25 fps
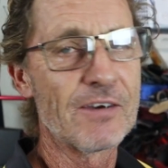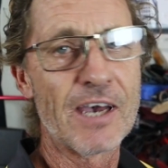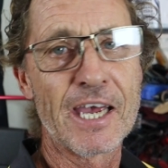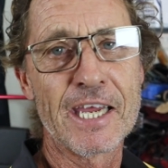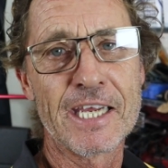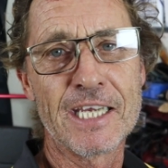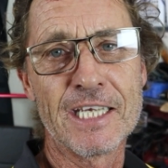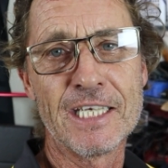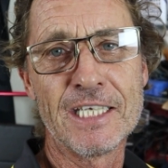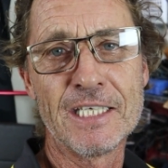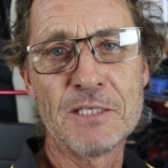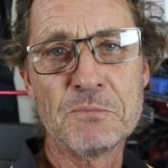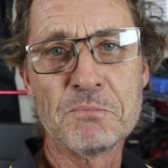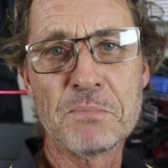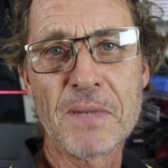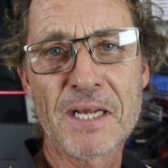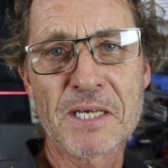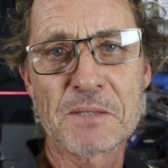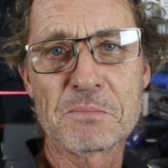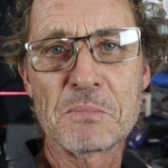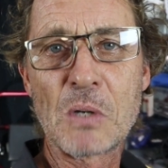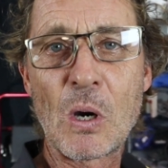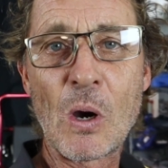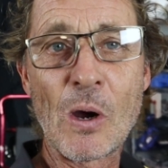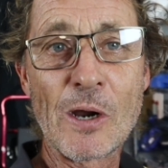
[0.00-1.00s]
a better
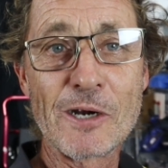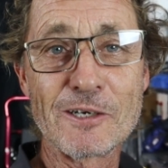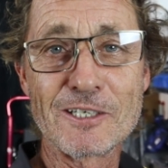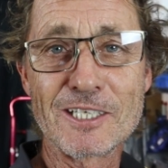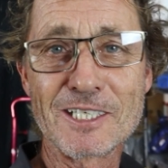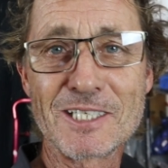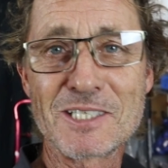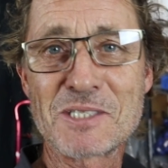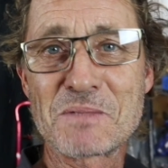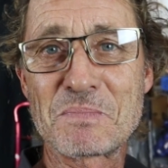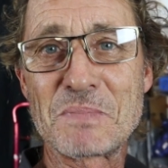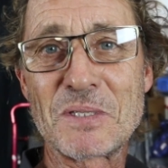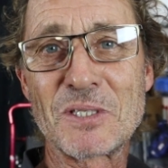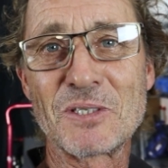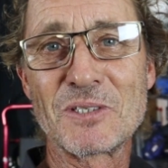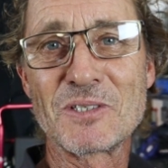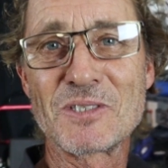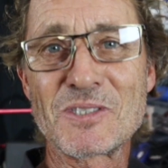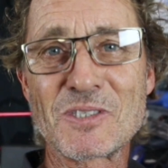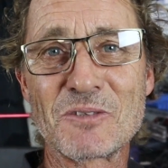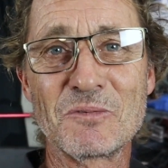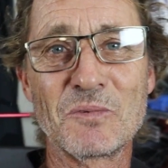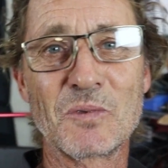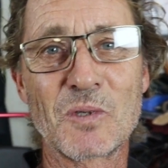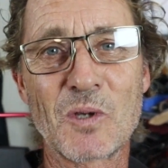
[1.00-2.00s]
buying
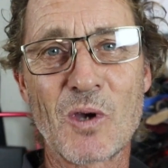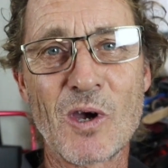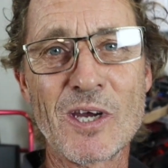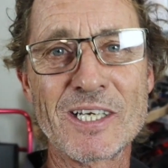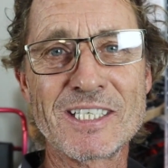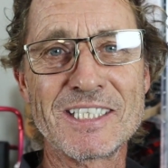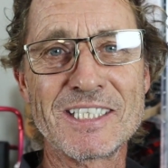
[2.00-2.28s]
experience than what I